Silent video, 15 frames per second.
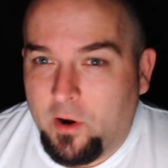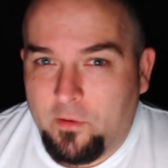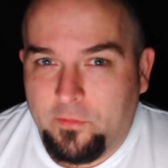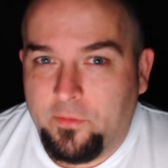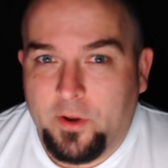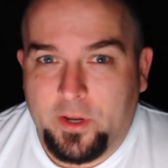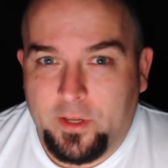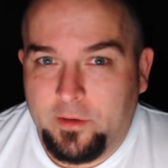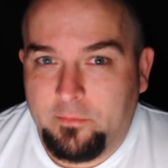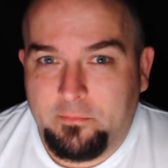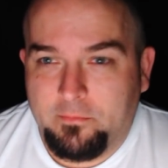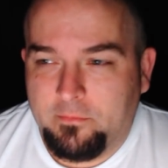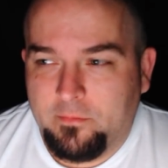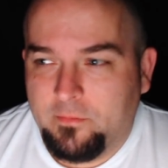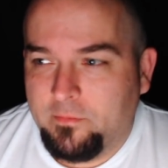are
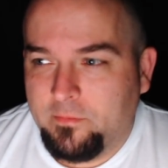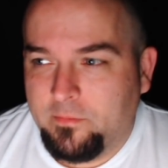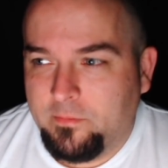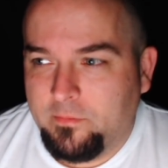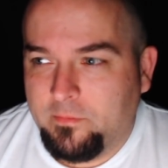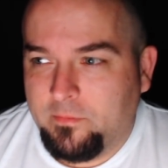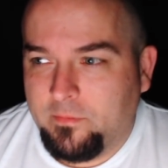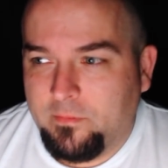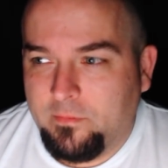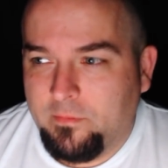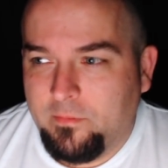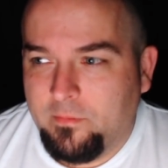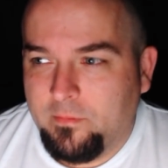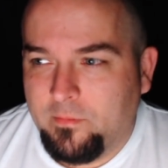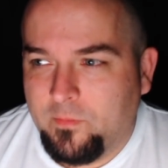fucking,
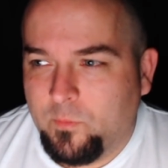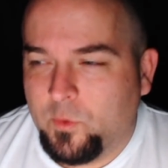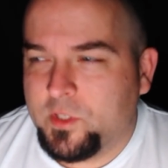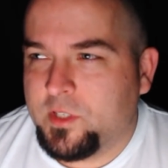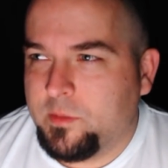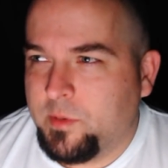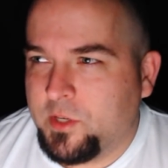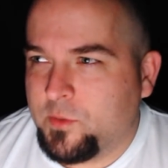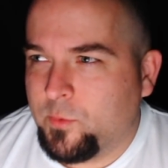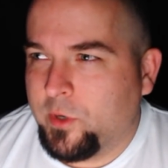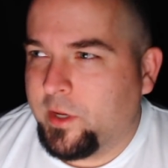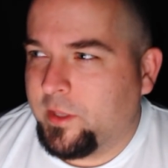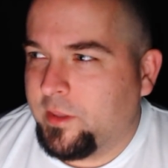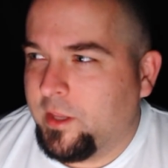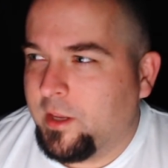what's the best
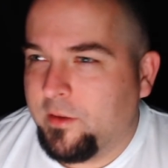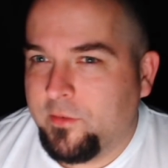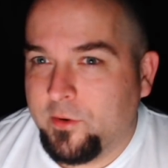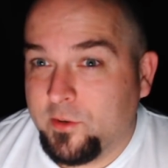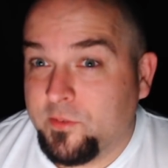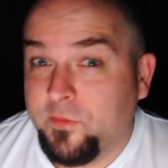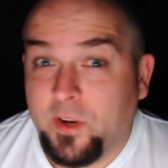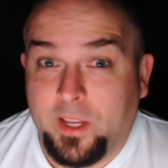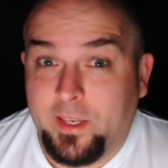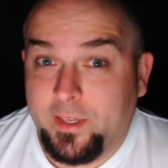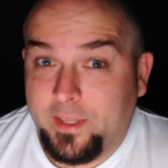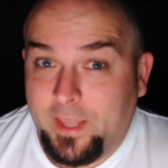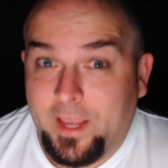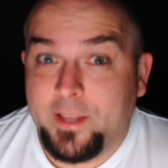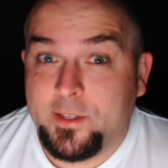word I can think of here is
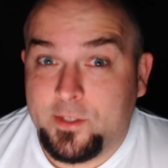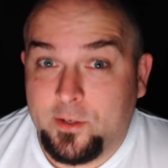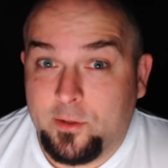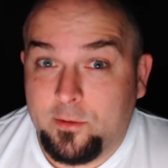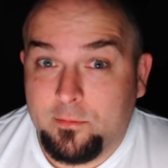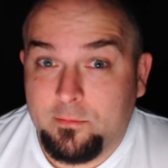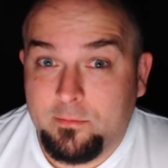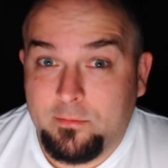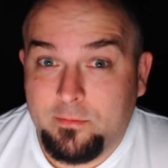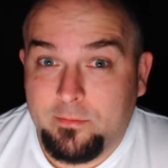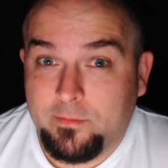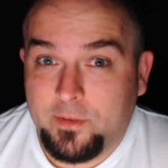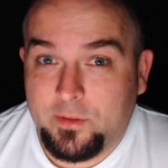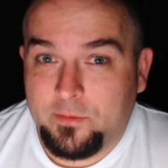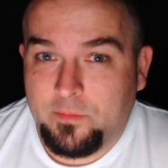fucking gangster.
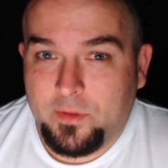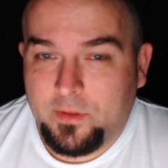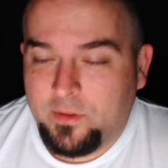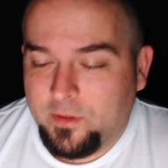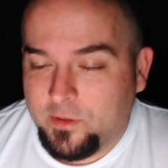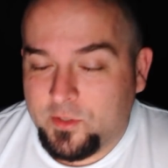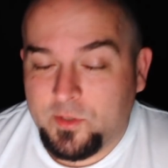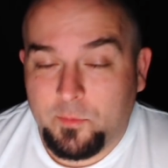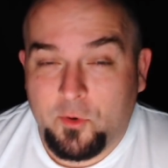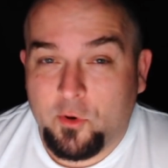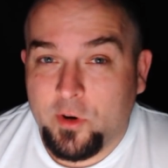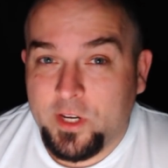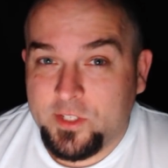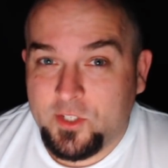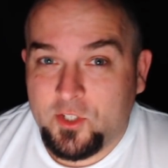There's some
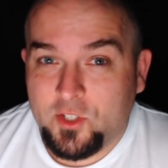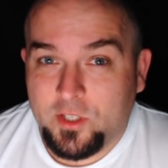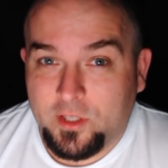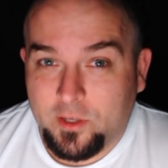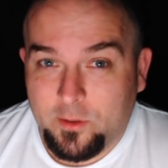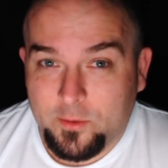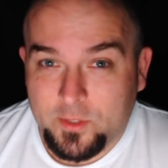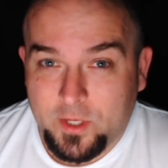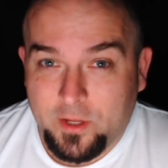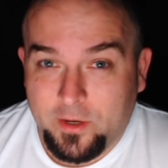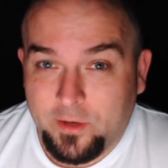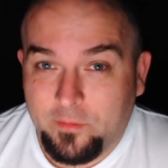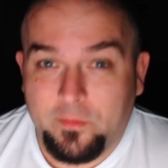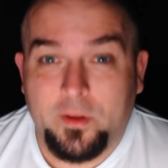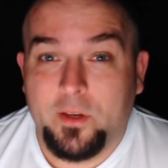crazy shit that goes
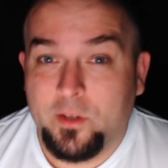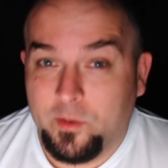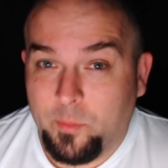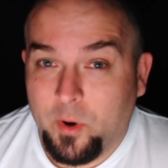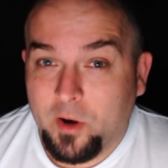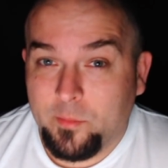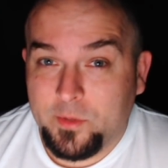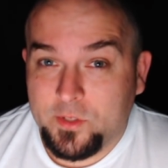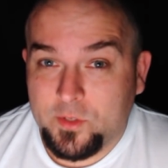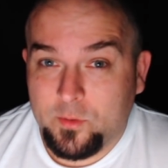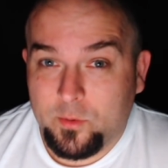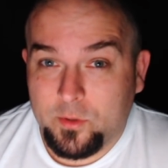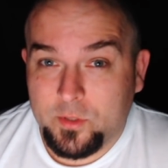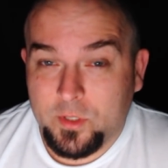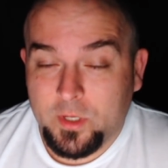on in department
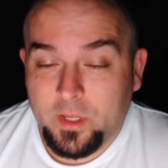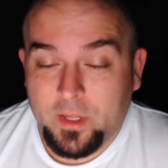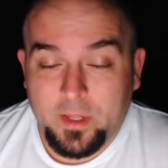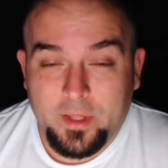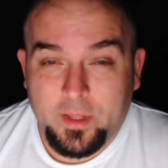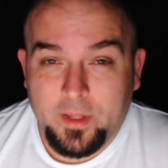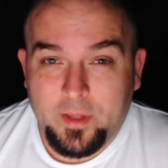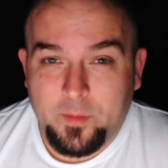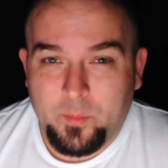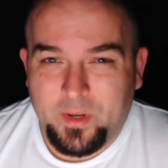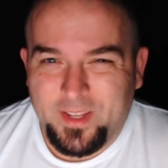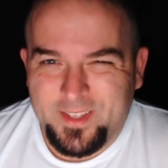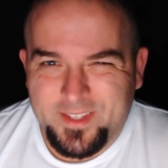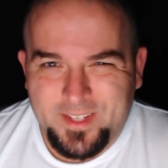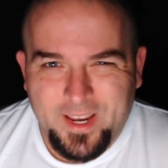stores.
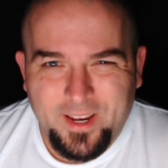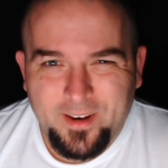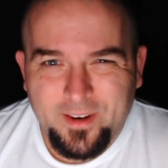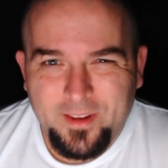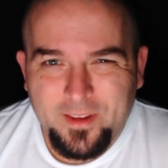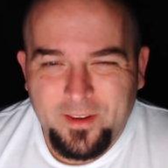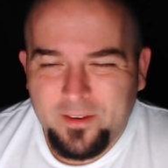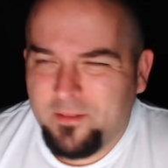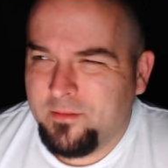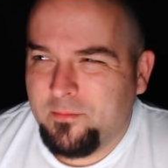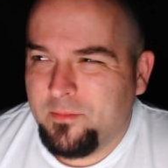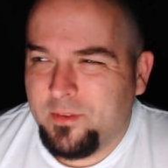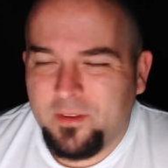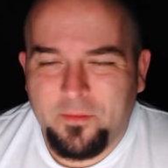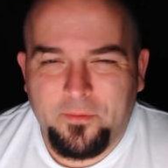But insanity?
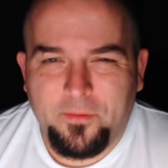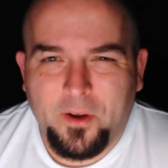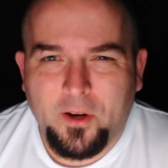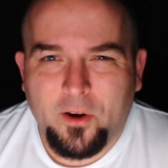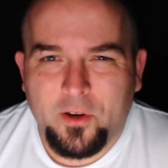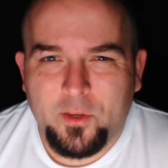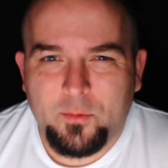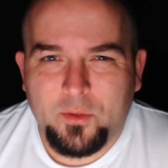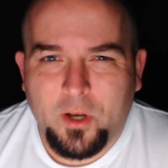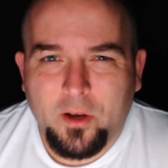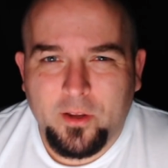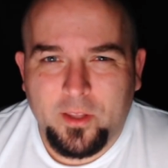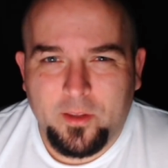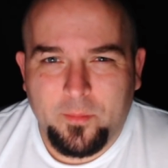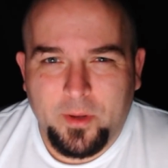What the fuck are you
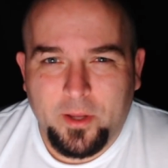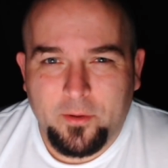talking